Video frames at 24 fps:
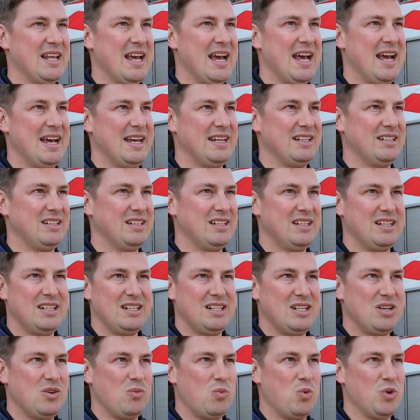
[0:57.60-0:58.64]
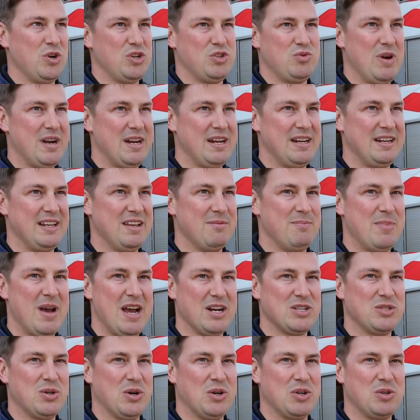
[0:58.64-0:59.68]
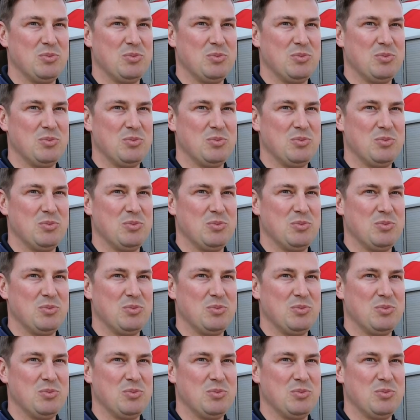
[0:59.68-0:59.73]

that we're just ready to give back to our